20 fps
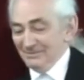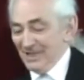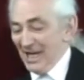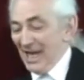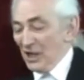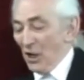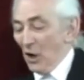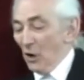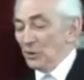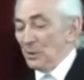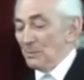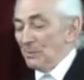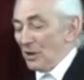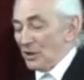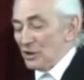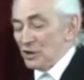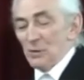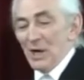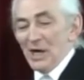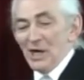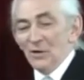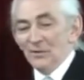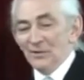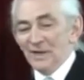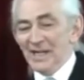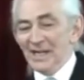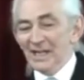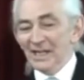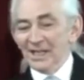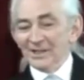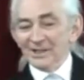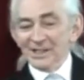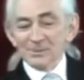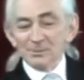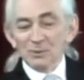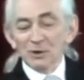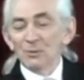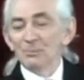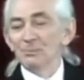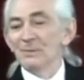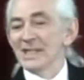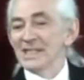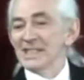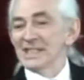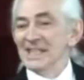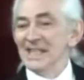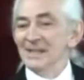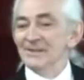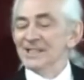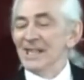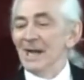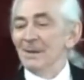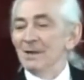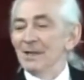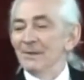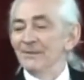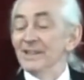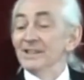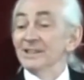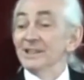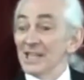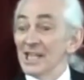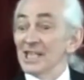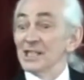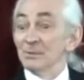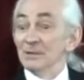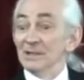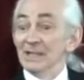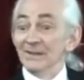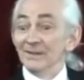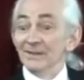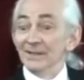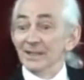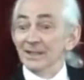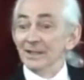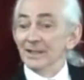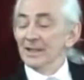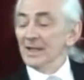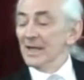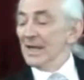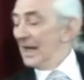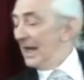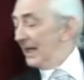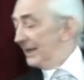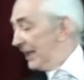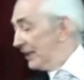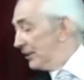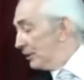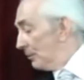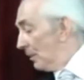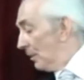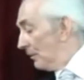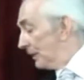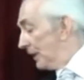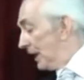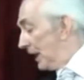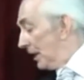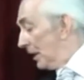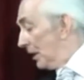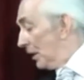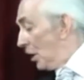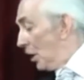I'll hold the box way over here like this, pull up my sleeve, snap my feet, the dice will leave here and end up over there.